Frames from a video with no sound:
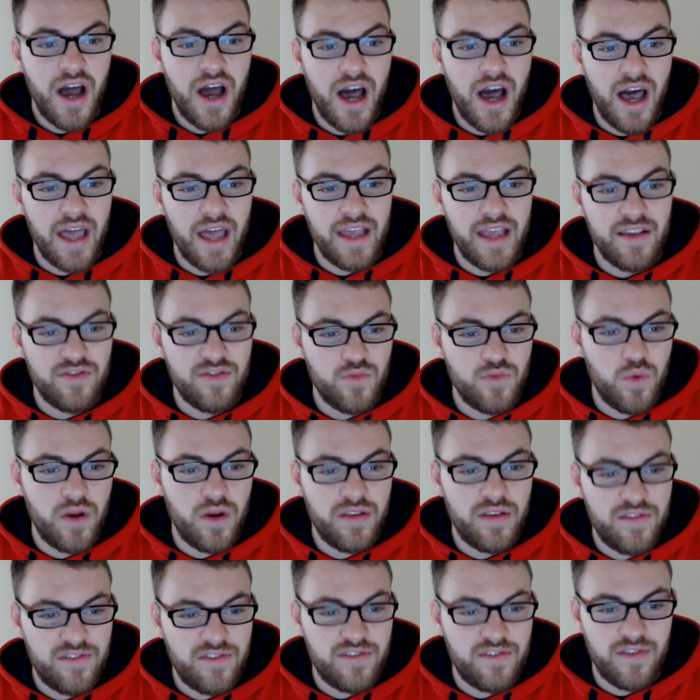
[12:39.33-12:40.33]
is
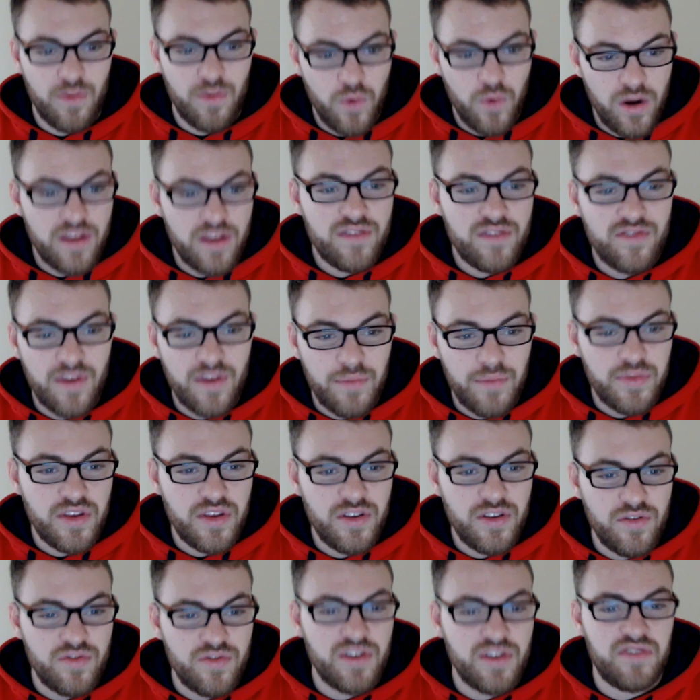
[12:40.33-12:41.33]
what is
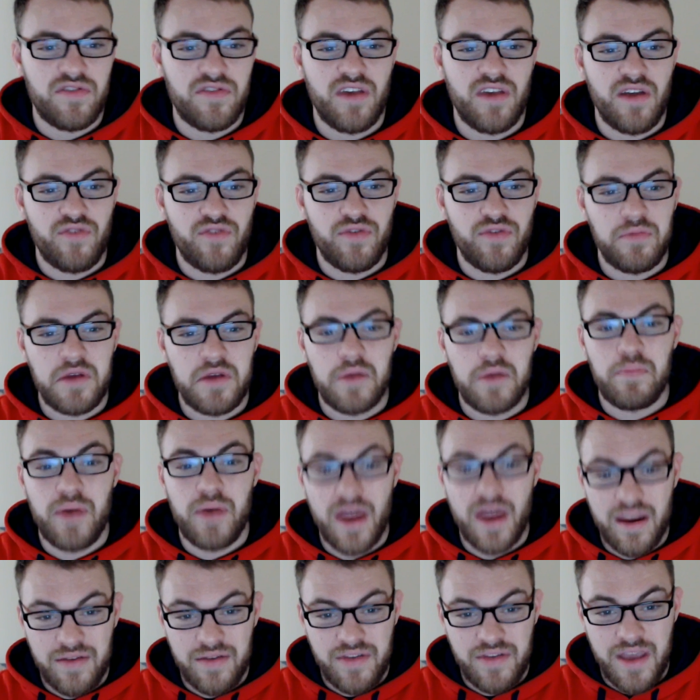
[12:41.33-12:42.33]
something you dislike from
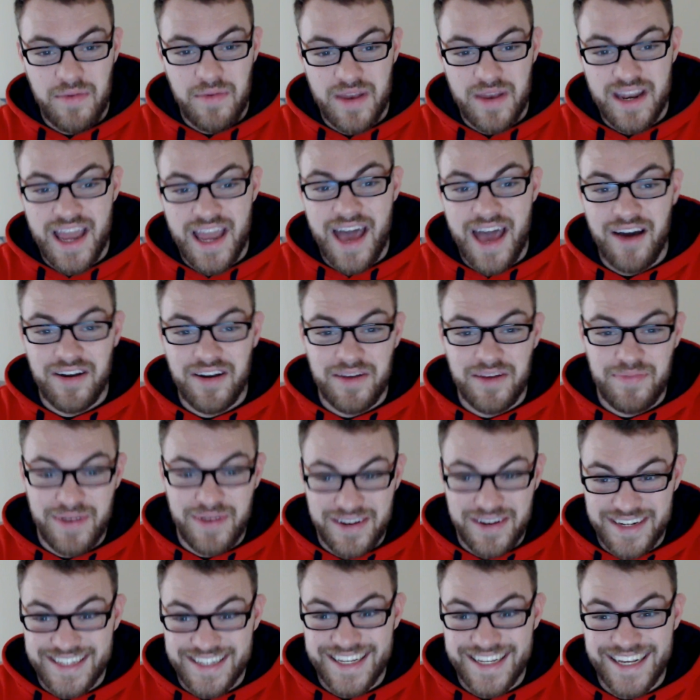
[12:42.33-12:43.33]
competitive gaming now
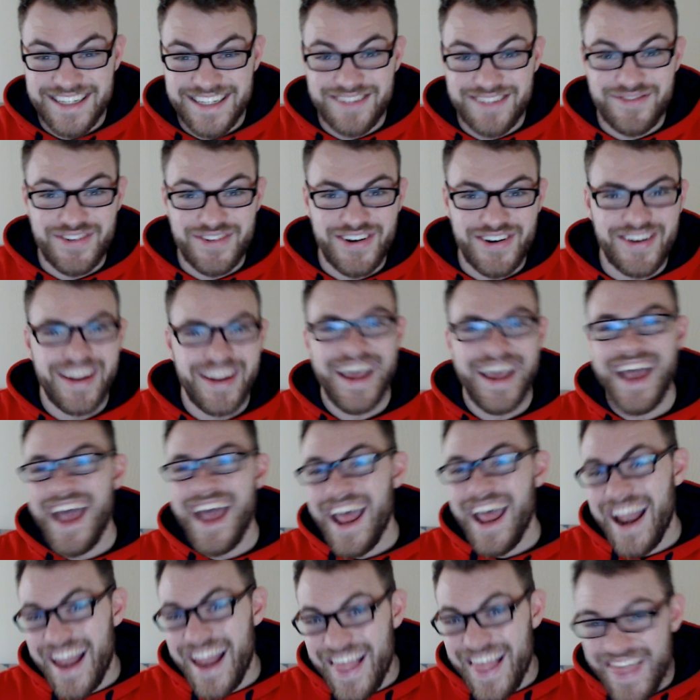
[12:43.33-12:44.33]
compared to days of old?
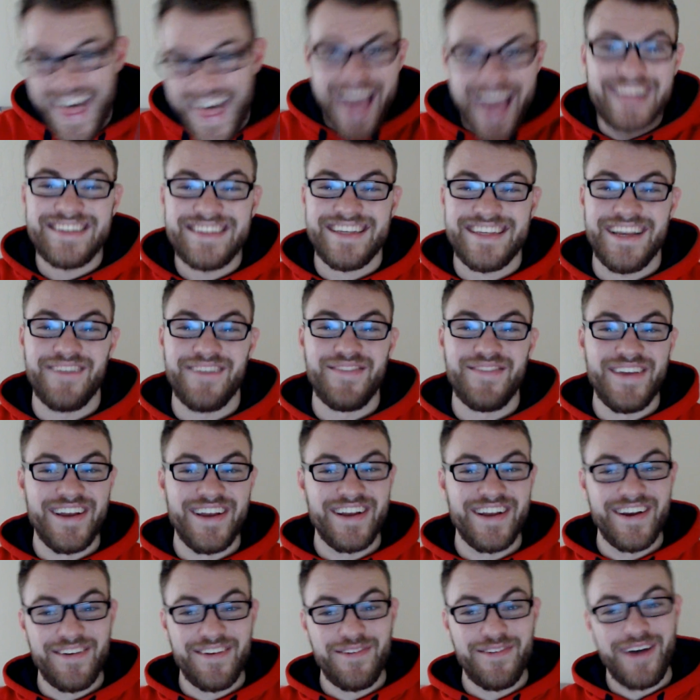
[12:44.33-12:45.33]
That's going to be a
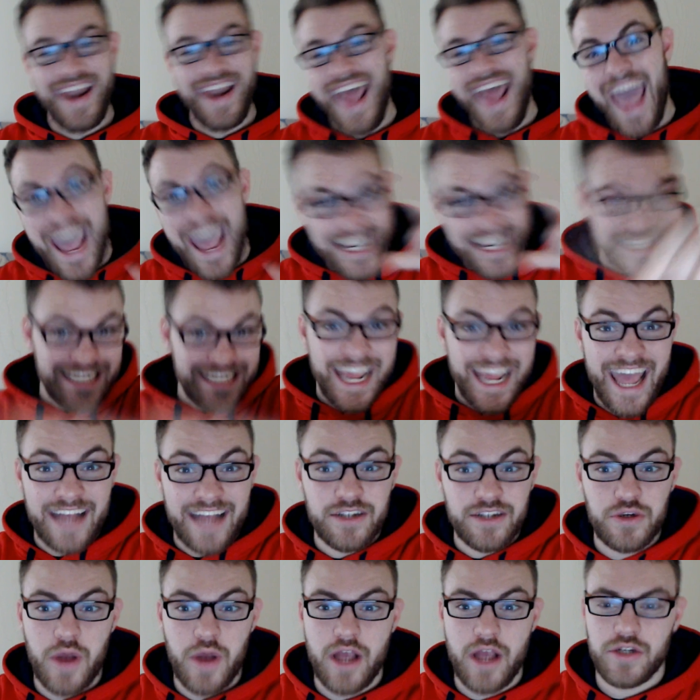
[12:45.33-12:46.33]
good one.
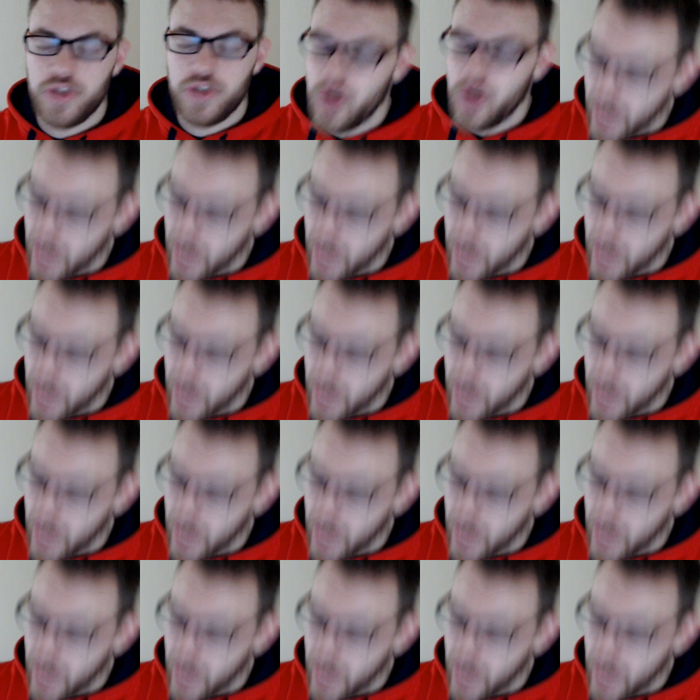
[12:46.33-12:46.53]
Hashtag trash talk.